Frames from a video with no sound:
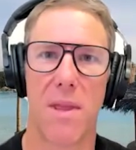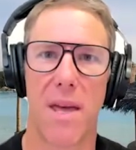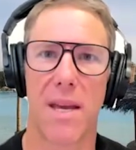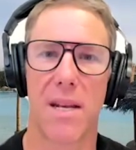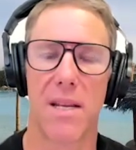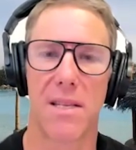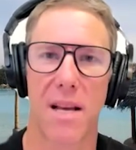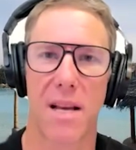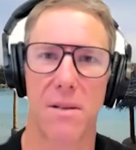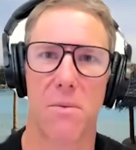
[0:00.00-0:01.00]
they can
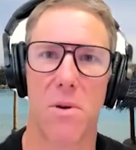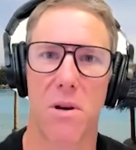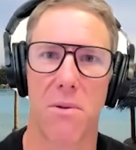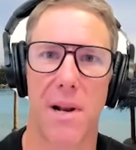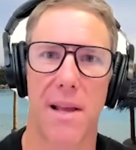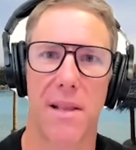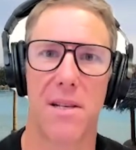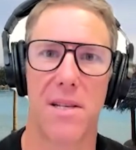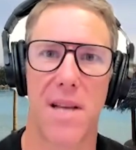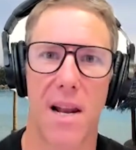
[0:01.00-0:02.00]
discuss the work-related
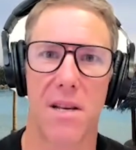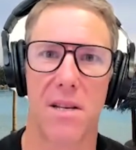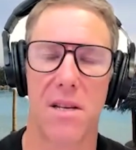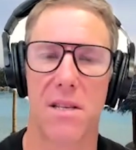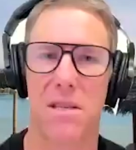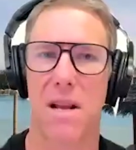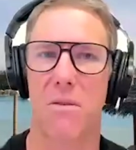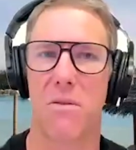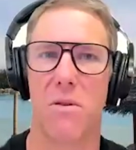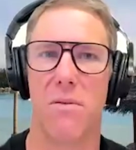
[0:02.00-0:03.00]
challenges and how
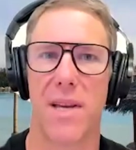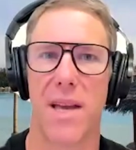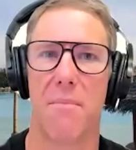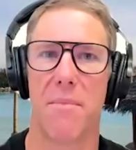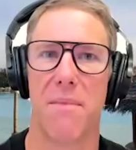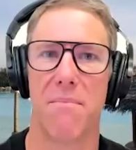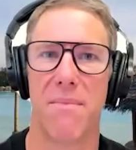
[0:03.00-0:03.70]
to overcome them.